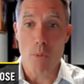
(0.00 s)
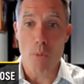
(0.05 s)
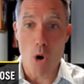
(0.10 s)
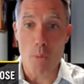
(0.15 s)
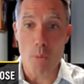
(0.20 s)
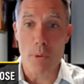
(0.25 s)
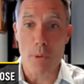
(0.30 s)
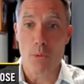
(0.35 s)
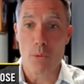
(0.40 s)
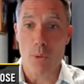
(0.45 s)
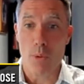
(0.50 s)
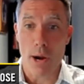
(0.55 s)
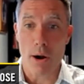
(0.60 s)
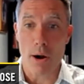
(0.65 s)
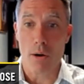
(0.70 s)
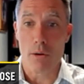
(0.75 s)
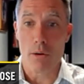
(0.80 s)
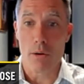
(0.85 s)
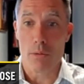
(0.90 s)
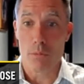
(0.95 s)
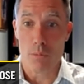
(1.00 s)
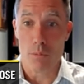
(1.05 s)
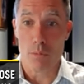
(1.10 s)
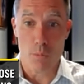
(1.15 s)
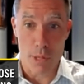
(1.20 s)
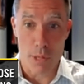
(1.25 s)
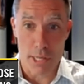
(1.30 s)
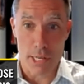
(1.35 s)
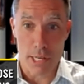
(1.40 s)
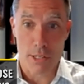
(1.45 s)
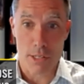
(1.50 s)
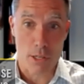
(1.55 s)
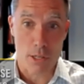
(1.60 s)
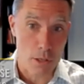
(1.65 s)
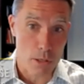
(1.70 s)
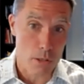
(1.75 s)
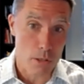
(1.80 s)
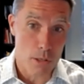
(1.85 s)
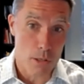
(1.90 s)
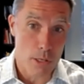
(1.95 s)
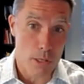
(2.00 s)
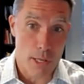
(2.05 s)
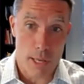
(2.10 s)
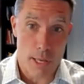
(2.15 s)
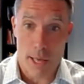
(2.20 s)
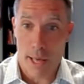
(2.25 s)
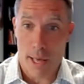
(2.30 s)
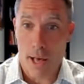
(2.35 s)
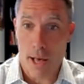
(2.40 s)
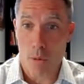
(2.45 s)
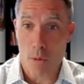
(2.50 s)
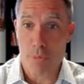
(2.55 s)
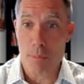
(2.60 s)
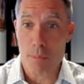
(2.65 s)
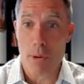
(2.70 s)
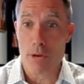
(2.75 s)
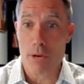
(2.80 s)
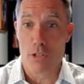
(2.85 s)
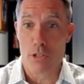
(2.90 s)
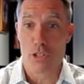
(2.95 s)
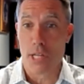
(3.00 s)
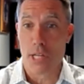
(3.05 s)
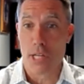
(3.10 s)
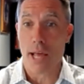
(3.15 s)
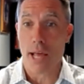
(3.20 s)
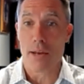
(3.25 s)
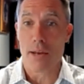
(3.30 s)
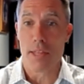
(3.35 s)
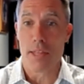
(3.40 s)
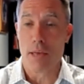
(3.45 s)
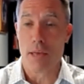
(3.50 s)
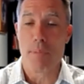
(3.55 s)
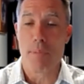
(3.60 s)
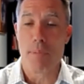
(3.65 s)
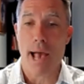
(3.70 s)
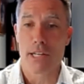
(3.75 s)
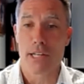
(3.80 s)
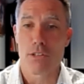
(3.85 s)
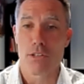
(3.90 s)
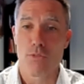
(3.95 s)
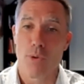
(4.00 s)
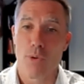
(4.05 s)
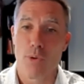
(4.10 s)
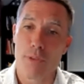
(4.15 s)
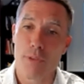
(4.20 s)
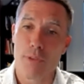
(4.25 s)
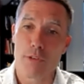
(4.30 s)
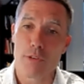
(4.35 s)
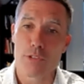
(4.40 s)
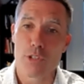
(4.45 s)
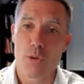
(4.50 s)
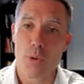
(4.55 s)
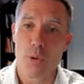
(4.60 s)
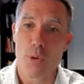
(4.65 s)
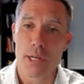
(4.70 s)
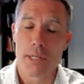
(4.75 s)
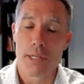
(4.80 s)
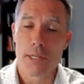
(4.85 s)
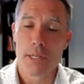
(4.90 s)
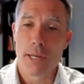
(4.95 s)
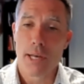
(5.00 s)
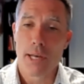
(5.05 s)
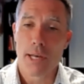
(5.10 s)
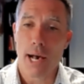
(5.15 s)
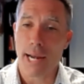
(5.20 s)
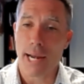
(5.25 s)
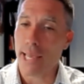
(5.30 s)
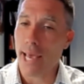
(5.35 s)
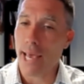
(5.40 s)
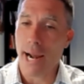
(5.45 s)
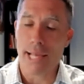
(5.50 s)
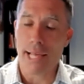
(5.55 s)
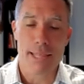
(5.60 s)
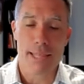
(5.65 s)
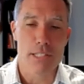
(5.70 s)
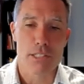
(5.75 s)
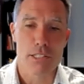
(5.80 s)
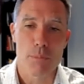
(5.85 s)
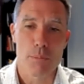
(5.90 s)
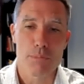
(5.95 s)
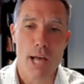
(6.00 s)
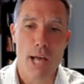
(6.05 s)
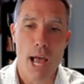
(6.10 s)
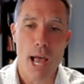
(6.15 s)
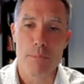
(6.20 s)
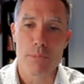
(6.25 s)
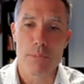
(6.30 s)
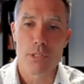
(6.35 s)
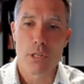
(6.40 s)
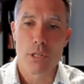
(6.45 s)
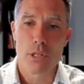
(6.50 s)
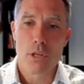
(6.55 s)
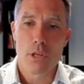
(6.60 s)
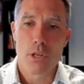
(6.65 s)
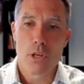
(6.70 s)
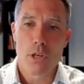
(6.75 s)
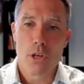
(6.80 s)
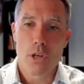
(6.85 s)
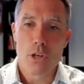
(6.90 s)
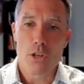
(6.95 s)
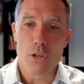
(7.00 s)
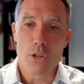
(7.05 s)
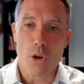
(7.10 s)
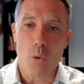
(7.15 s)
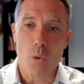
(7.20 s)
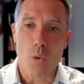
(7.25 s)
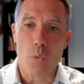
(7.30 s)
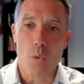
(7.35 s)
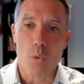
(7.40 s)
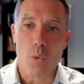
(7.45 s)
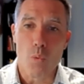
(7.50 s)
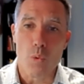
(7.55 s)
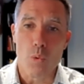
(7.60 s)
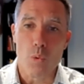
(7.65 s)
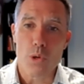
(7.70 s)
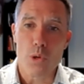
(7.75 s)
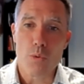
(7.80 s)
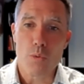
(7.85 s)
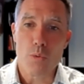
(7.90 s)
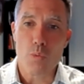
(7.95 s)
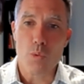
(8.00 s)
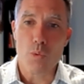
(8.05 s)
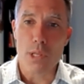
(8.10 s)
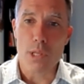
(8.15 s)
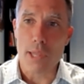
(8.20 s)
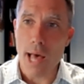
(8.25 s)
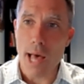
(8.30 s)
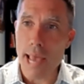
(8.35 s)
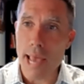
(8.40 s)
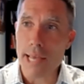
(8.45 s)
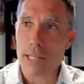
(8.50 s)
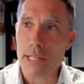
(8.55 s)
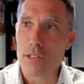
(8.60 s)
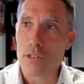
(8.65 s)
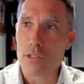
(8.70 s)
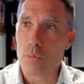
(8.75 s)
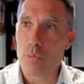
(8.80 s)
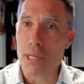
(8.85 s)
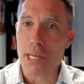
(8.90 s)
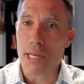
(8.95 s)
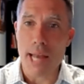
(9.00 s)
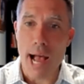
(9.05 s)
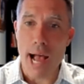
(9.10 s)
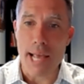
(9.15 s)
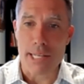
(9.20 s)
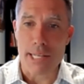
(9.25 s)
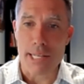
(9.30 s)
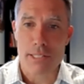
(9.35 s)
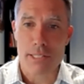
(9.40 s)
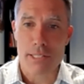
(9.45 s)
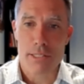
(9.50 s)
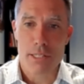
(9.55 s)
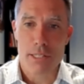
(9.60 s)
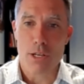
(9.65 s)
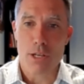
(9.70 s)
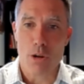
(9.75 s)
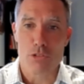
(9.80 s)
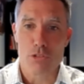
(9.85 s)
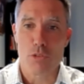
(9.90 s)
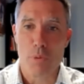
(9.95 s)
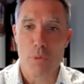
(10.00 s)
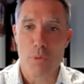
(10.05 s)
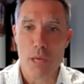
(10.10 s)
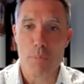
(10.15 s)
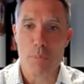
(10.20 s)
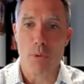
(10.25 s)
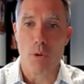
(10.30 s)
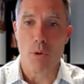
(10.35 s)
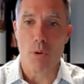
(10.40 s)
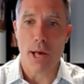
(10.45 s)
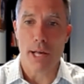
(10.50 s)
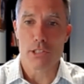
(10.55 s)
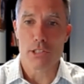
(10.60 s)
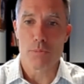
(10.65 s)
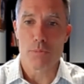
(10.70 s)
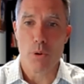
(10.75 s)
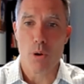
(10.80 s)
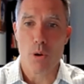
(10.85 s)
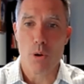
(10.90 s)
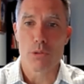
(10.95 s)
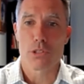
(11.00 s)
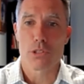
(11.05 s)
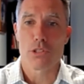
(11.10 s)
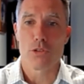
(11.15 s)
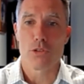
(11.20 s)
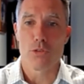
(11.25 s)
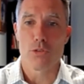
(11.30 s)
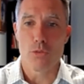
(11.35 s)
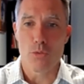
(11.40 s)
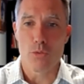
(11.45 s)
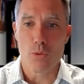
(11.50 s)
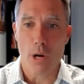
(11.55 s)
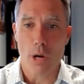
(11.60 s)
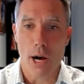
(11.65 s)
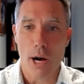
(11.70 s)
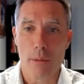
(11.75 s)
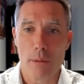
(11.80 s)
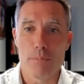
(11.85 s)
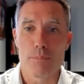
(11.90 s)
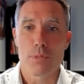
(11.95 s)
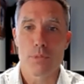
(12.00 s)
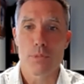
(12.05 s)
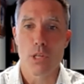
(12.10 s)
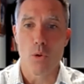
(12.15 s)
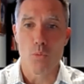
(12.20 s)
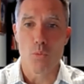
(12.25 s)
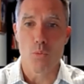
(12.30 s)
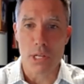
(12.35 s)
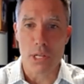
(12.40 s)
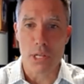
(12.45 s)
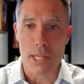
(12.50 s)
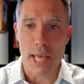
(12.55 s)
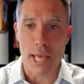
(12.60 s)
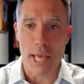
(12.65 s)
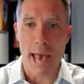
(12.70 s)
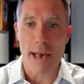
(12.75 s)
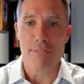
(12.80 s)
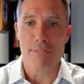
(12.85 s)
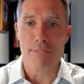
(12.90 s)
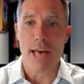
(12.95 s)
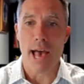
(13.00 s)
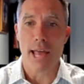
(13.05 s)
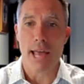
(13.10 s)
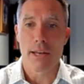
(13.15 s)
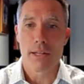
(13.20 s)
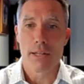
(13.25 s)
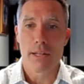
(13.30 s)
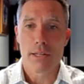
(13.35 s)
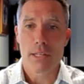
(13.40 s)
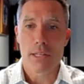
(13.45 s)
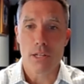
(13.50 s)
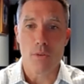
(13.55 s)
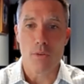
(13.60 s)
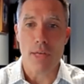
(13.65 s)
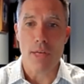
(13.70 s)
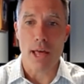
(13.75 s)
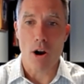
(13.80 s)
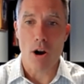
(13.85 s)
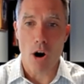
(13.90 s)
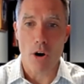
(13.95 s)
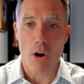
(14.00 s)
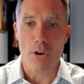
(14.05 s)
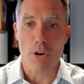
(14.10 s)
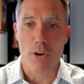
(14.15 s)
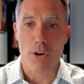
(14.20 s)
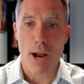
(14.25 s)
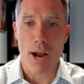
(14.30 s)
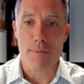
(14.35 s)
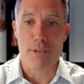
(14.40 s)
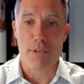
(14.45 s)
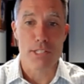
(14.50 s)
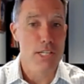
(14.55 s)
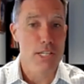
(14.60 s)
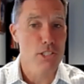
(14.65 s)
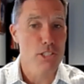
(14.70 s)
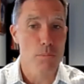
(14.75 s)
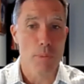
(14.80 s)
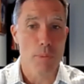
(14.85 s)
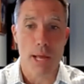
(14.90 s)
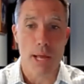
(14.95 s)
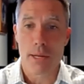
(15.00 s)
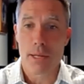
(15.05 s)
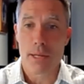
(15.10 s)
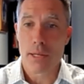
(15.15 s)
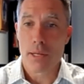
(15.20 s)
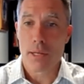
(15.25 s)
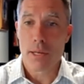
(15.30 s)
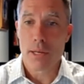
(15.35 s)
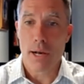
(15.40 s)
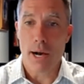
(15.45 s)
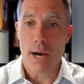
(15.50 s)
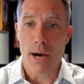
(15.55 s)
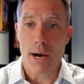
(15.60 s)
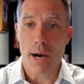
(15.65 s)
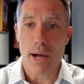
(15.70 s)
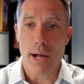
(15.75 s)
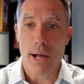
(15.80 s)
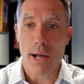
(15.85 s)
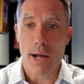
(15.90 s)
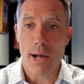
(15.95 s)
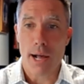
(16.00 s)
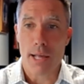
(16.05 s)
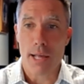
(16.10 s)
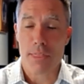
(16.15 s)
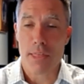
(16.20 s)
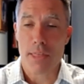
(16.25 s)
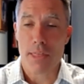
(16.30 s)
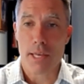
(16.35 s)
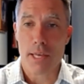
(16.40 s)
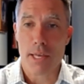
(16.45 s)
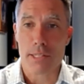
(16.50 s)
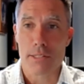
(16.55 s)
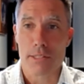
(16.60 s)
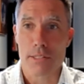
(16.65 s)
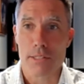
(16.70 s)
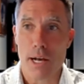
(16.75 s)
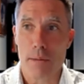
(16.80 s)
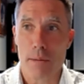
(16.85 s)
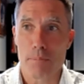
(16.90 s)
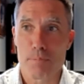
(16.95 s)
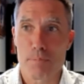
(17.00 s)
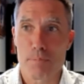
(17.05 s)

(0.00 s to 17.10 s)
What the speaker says: moment where we need to help them understand the impact of what they're doing. And again, I think sometimes, we like to be nice, to people, as opposed to, really have that, that harder conversation. But I think it's